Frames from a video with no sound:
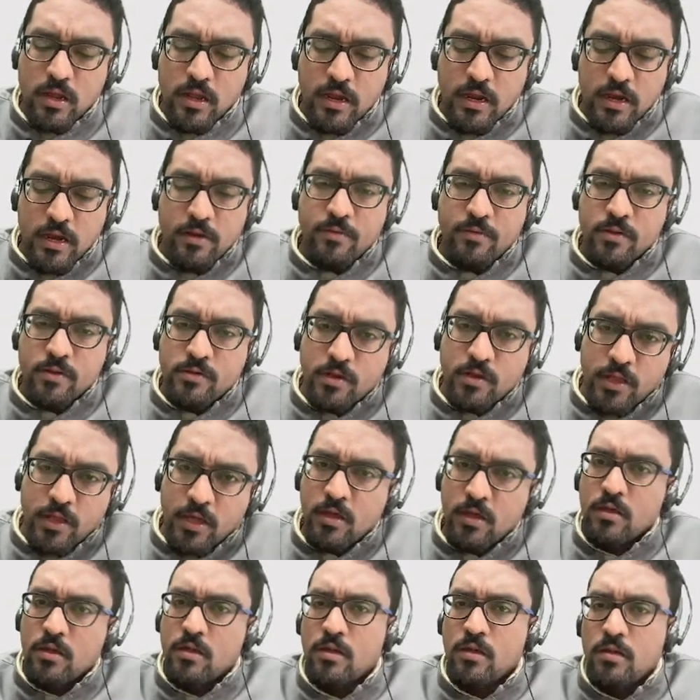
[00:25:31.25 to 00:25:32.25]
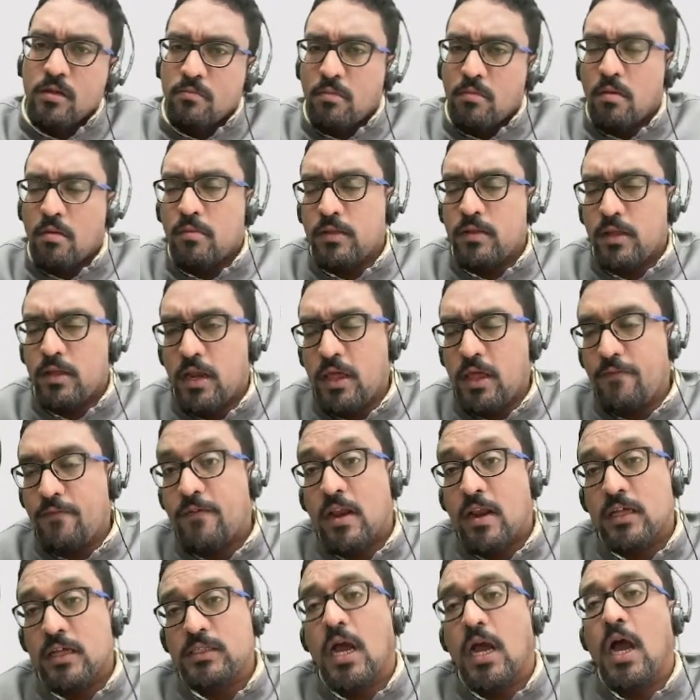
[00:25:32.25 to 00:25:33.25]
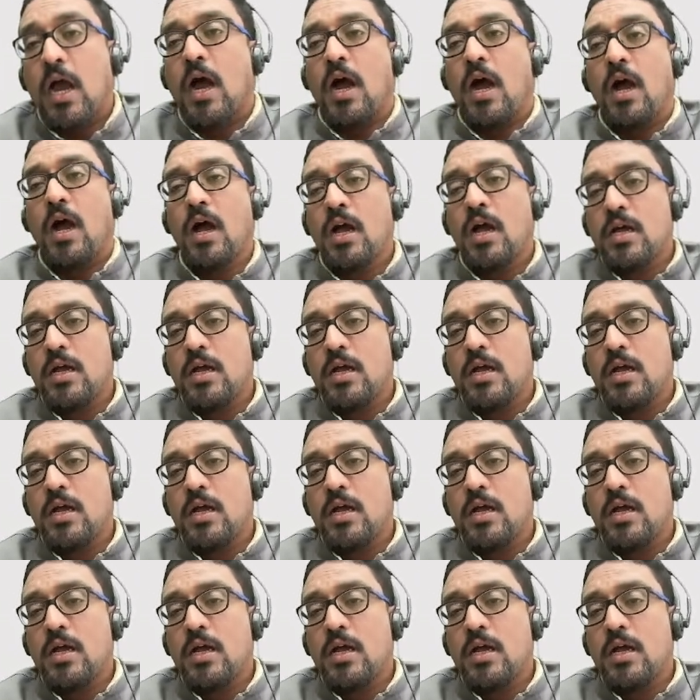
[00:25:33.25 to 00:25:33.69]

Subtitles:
and eventually Muhammad Ali Walaja,